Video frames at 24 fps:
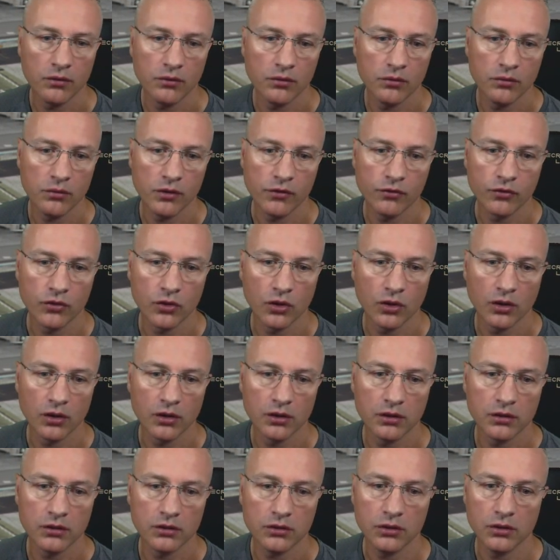We've got
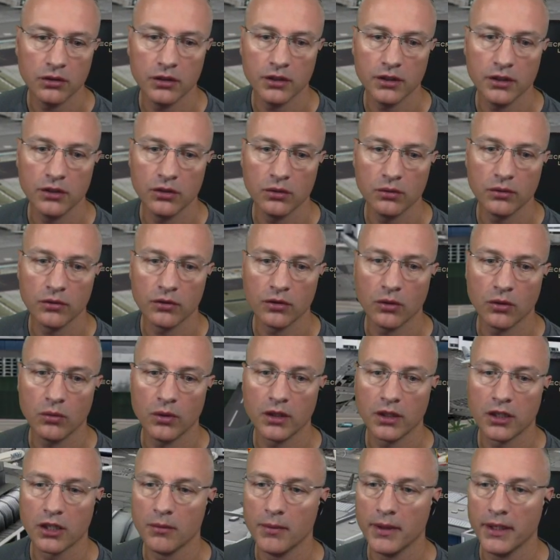Oh, no, we've got
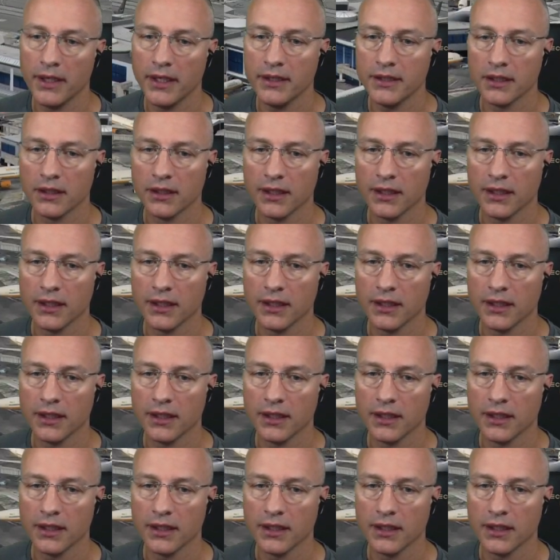one coming into